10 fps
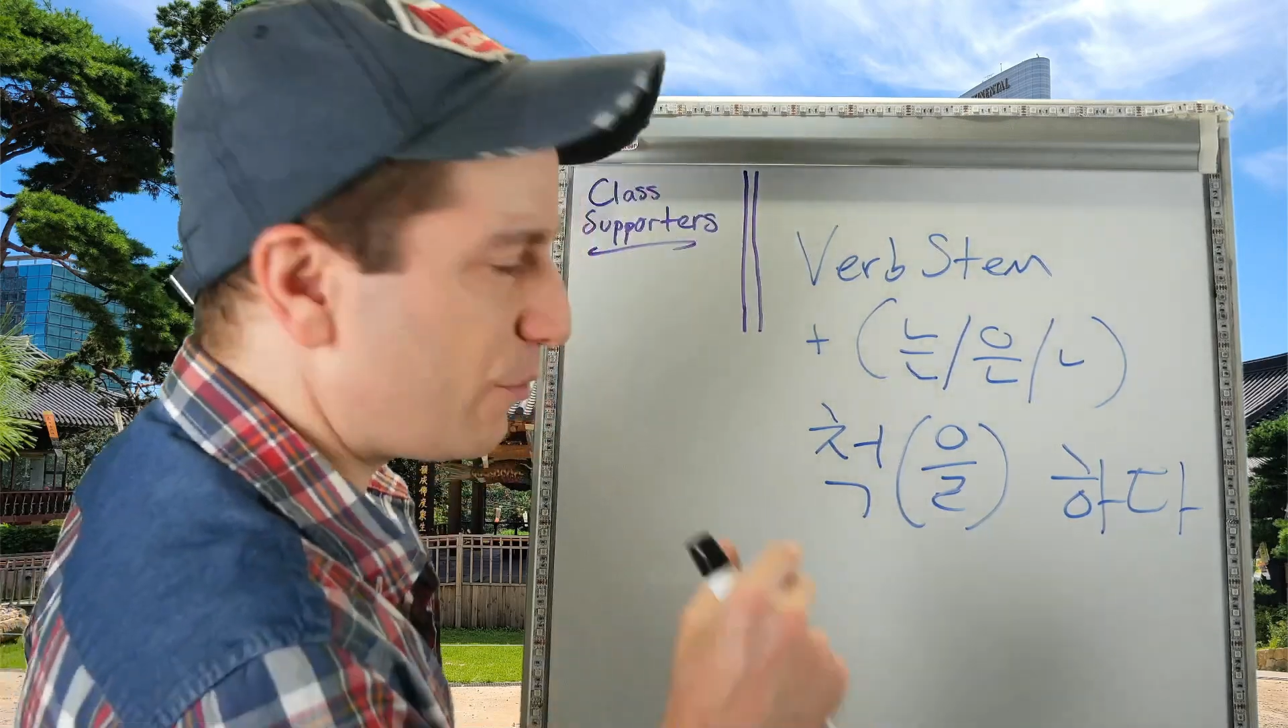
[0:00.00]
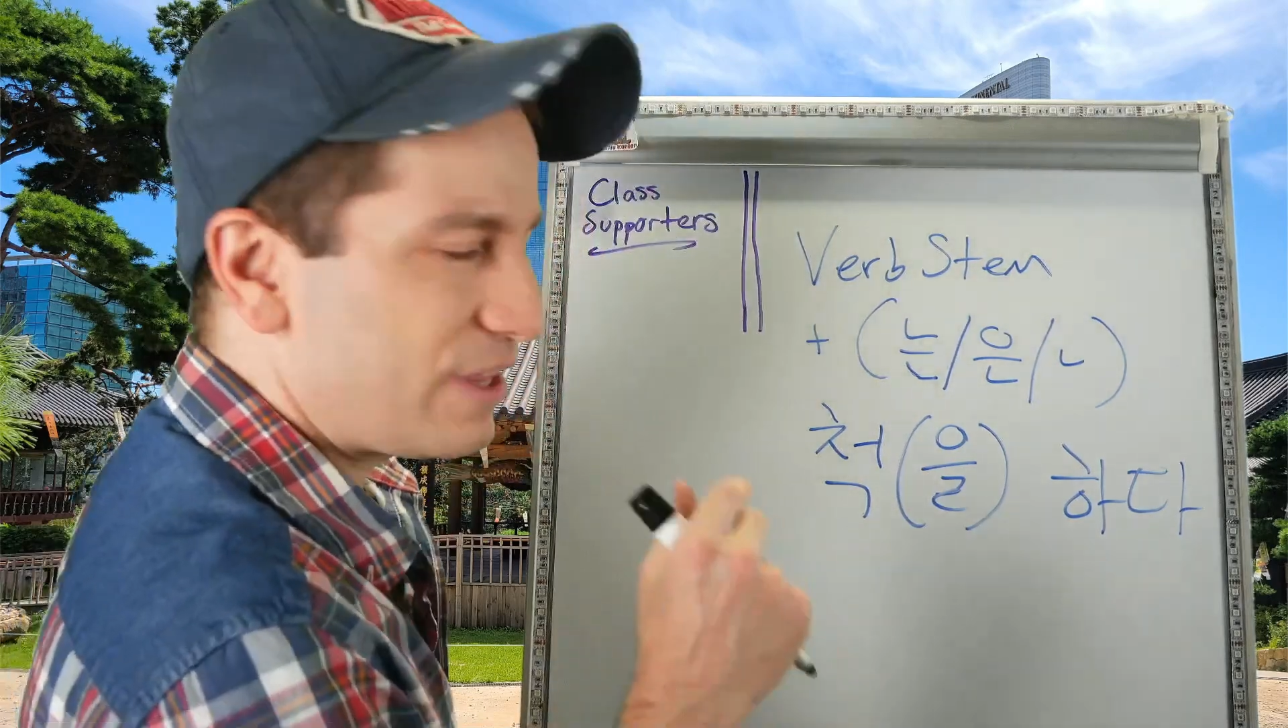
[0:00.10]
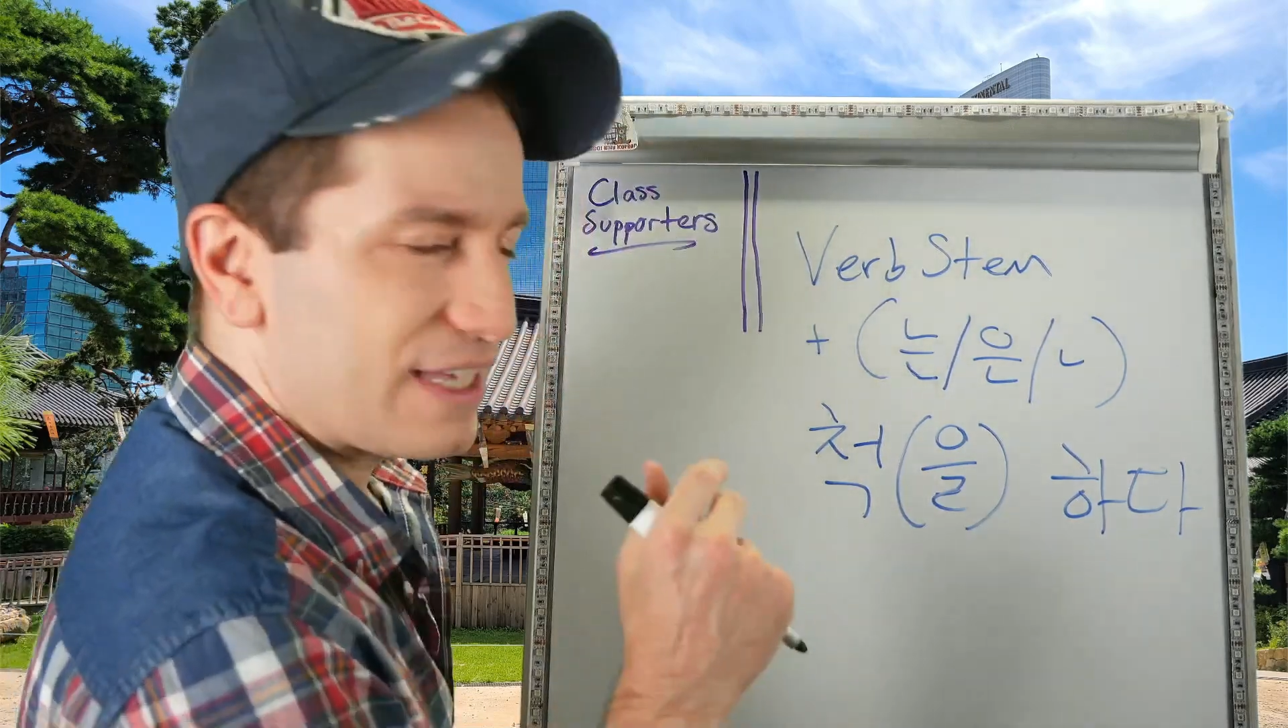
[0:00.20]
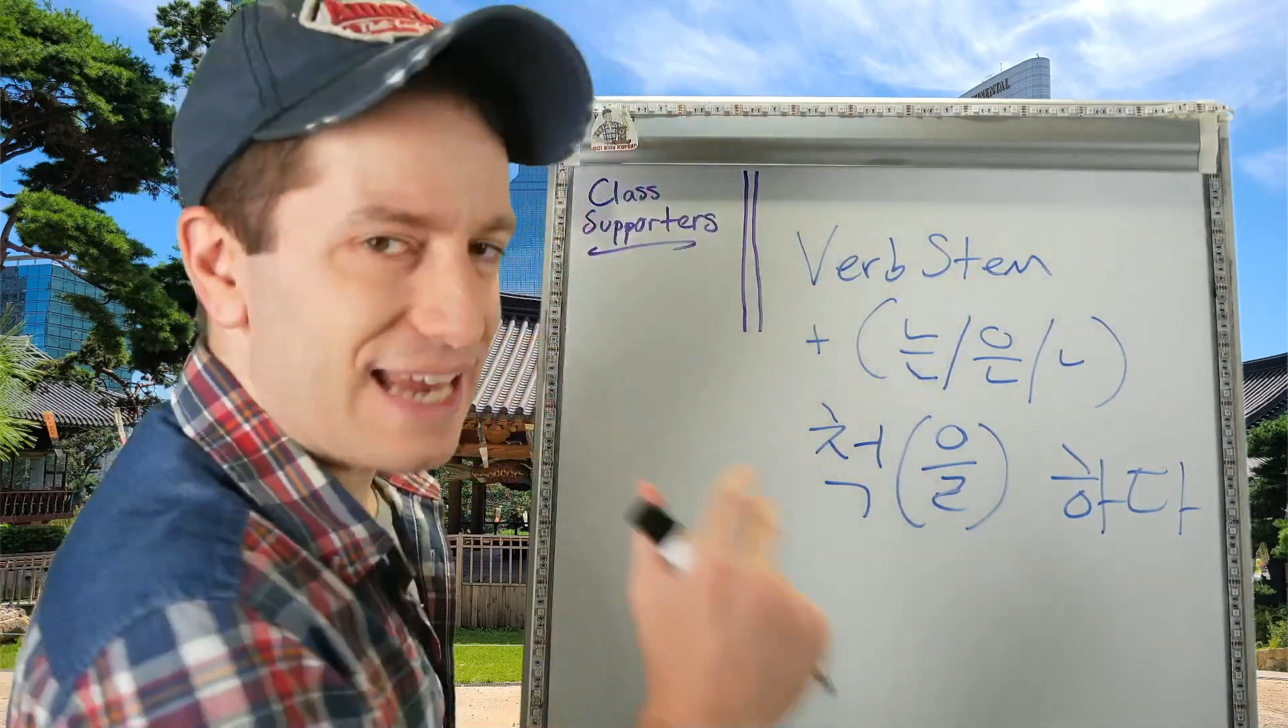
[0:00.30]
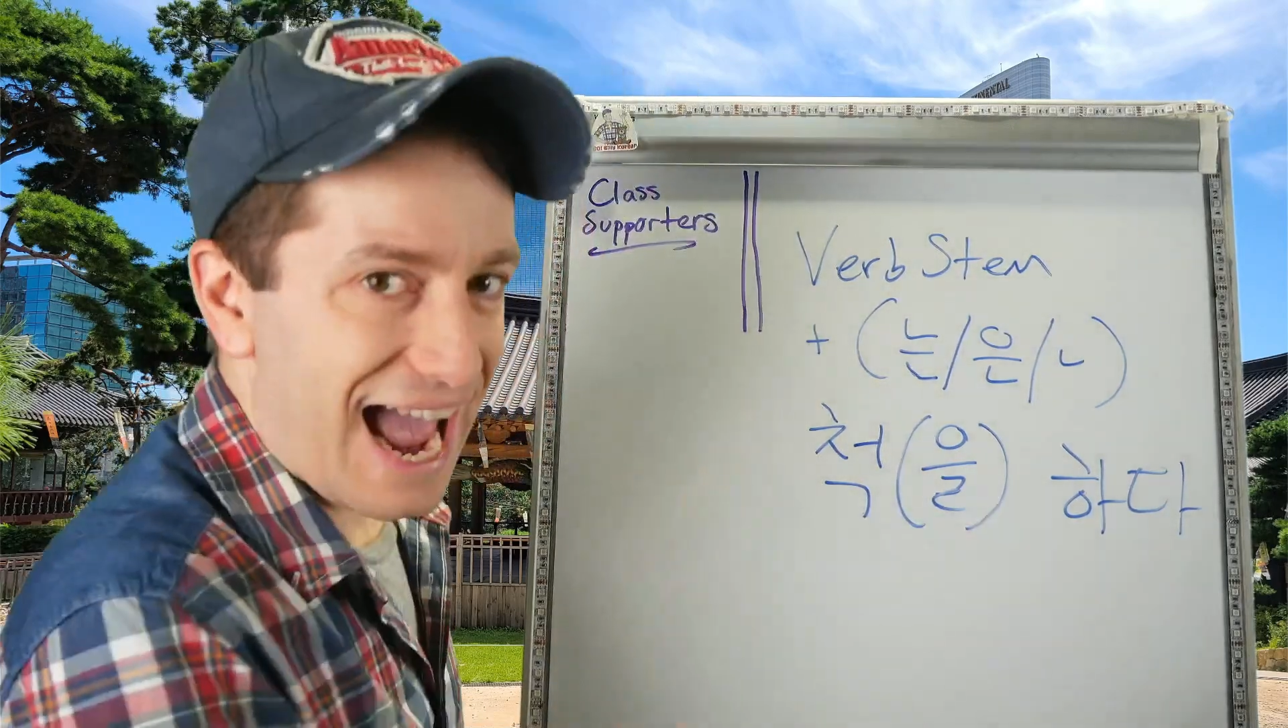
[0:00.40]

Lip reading: it with an